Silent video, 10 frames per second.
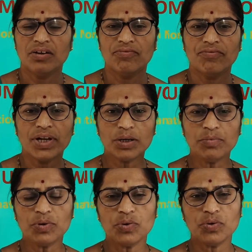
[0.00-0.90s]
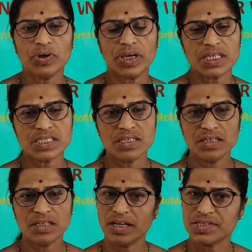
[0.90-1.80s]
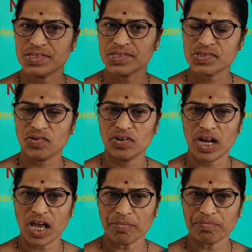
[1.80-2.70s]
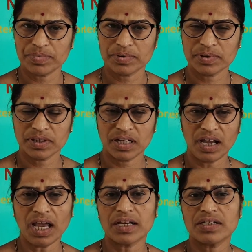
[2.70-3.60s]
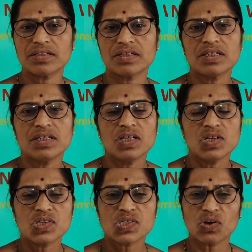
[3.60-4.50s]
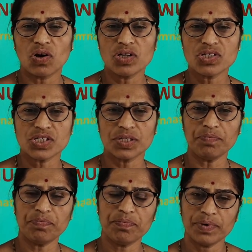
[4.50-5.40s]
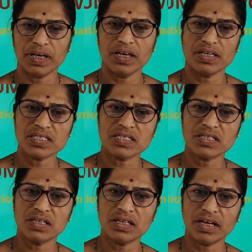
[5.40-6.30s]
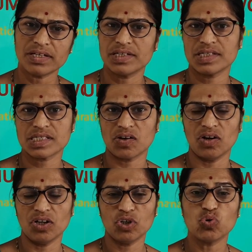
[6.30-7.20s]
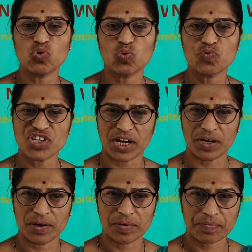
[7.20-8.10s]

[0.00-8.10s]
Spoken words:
Welcome to SDA Rising Scholar app and scholarship SDA Rising Scholar YouTube channel.